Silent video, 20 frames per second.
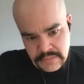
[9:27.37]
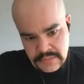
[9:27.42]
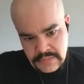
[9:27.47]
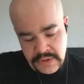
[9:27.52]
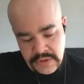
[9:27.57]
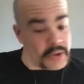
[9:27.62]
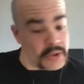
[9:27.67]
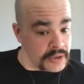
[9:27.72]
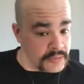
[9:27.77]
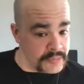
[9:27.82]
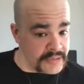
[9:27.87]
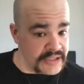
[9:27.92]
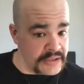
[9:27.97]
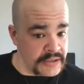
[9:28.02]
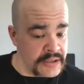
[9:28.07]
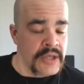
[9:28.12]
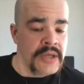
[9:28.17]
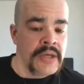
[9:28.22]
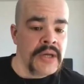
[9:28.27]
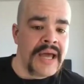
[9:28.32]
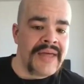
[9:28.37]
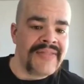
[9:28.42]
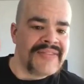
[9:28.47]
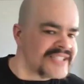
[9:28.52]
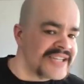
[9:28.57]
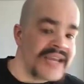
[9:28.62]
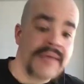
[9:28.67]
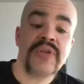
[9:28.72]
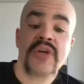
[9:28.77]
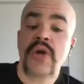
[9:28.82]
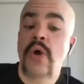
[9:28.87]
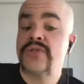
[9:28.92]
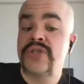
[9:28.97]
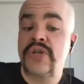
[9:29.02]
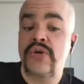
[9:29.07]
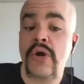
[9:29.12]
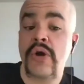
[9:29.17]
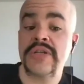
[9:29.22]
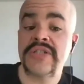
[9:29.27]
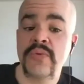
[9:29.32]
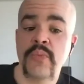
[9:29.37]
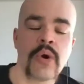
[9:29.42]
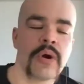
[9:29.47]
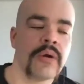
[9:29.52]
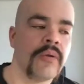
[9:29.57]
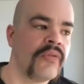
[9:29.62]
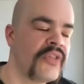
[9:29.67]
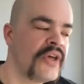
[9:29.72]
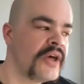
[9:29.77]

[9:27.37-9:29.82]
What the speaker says: You know what I mean? And the same thing goes across the world.